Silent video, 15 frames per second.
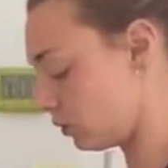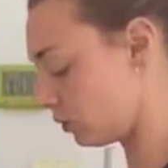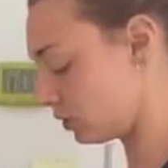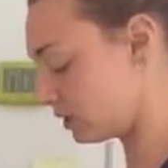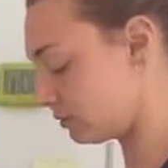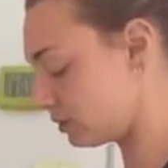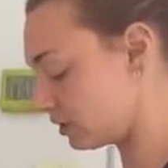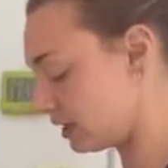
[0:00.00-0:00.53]

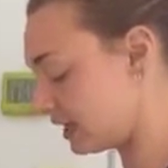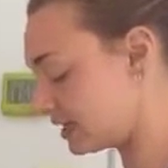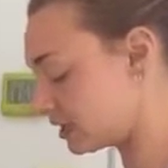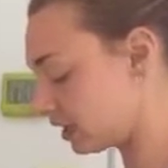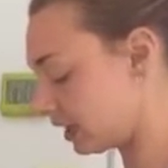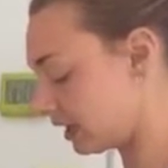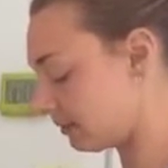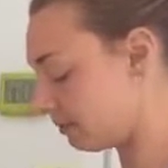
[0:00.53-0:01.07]
Awesome, so these
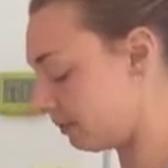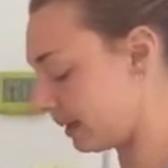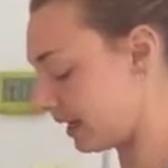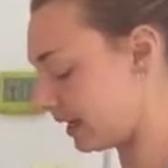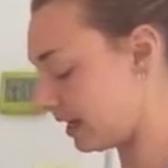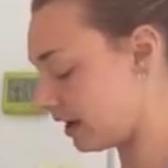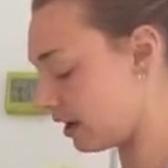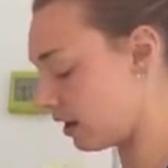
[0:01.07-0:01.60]
are going to
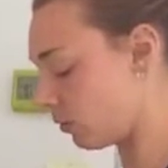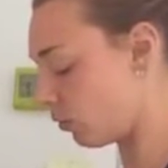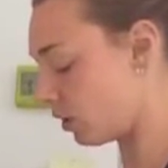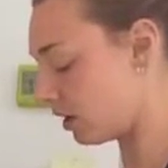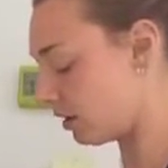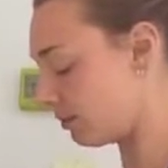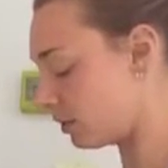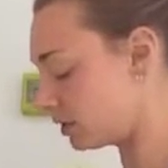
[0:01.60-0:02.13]
be
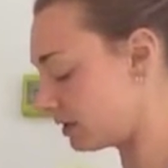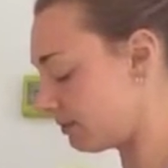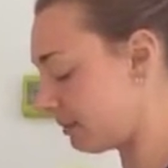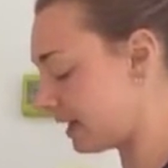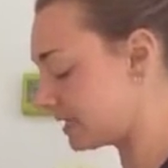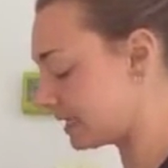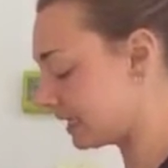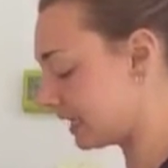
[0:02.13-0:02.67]
one of the most
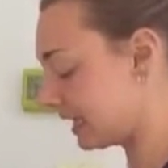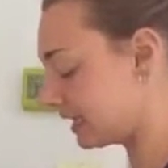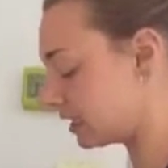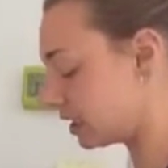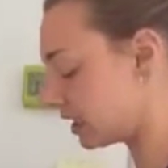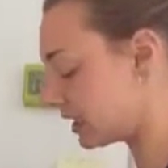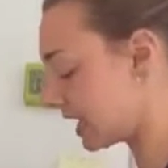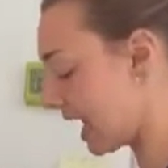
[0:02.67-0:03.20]
amazing things
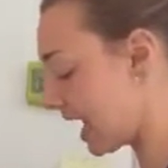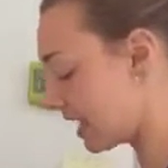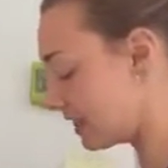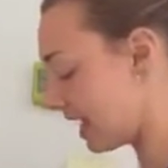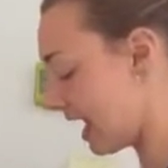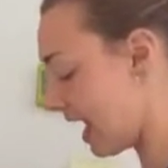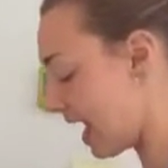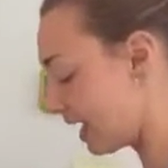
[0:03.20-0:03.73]
just to add
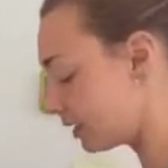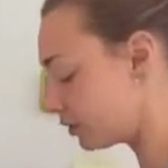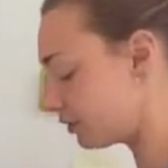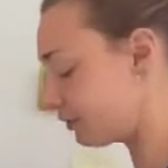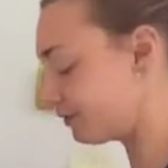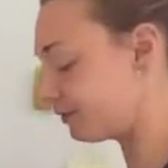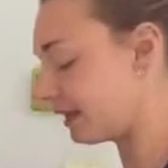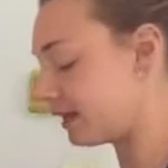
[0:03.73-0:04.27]
that
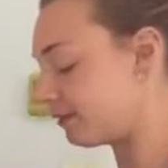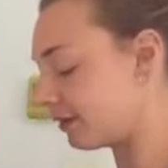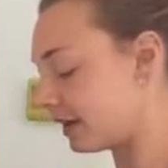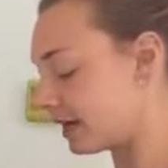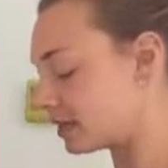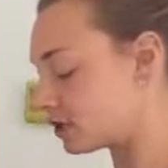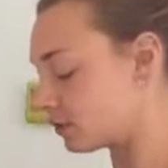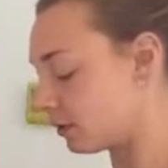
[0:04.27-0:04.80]
extra flavour
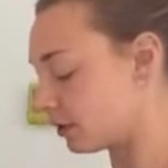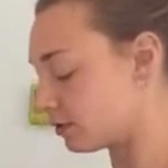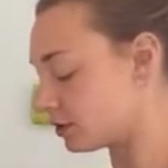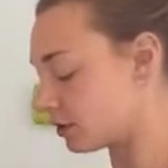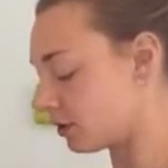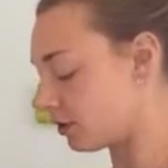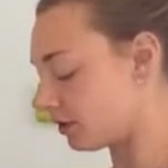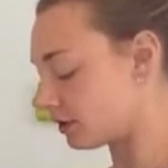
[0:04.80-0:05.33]
into our
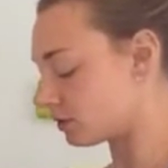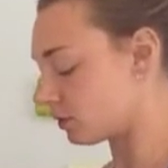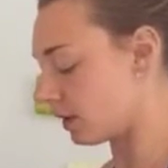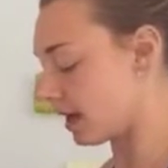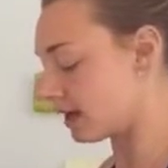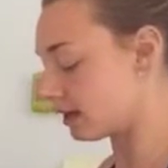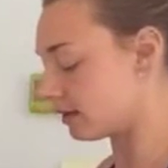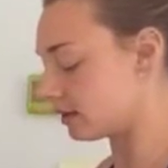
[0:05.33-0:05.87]
risotto as
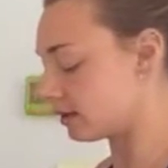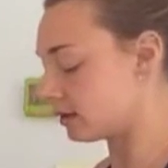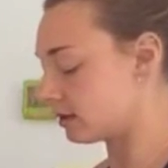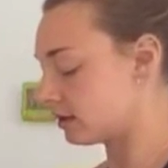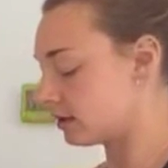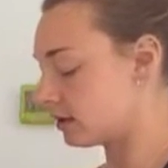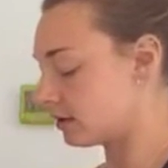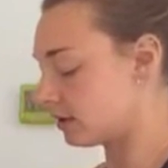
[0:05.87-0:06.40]
well.
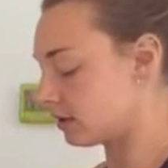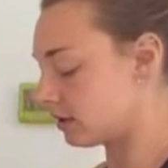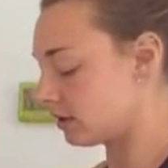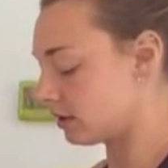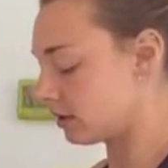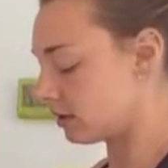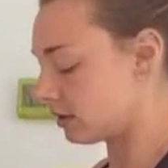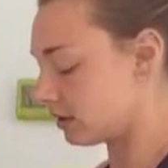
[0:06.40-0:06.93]

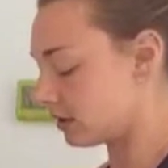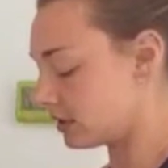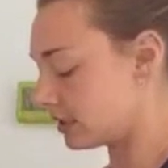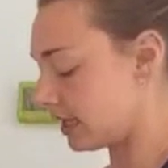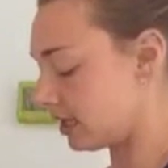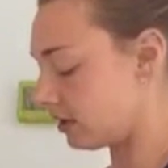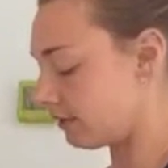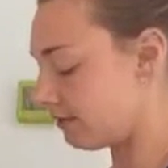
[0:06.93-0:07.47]

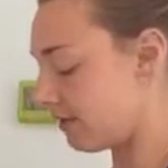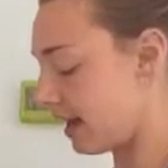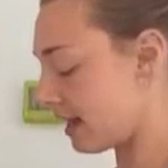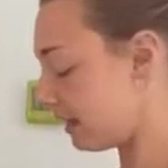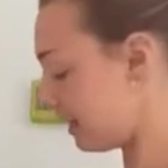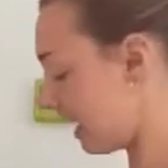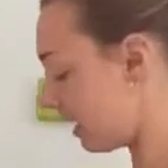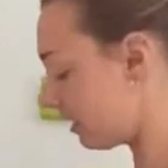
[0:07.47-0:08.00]
Take off that
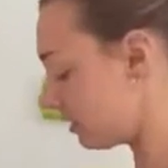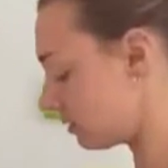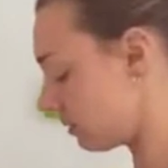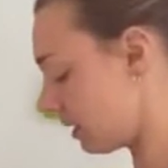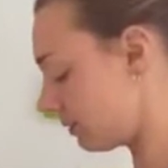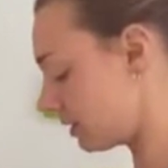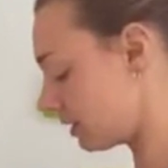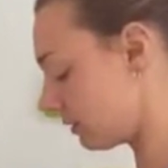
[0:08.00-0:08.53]
layer as
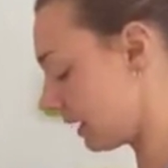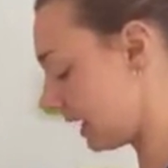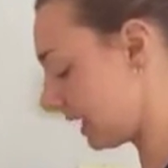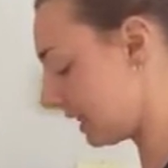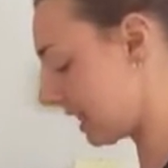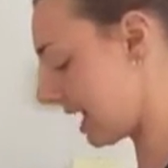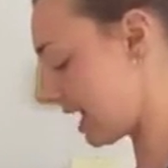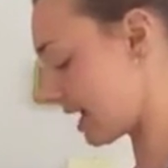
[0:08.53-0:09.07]
well, we don't
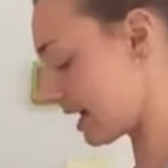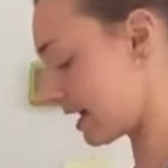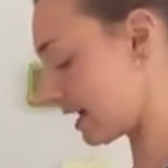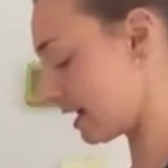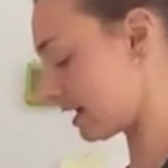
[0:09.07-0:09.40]
need that.